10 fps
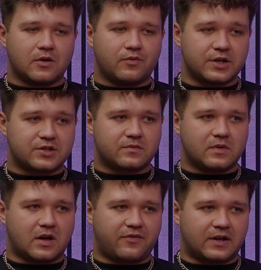which
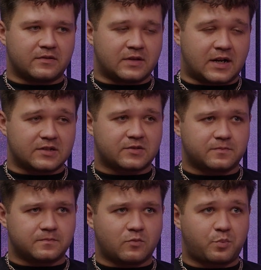I think that's
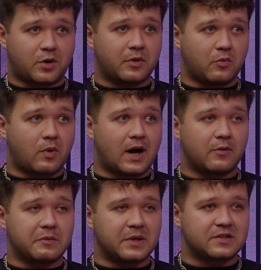probably why
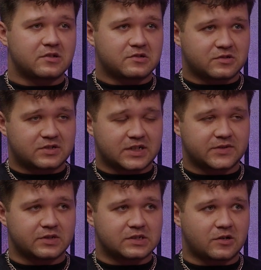we've been so
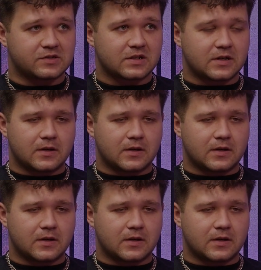successful, is because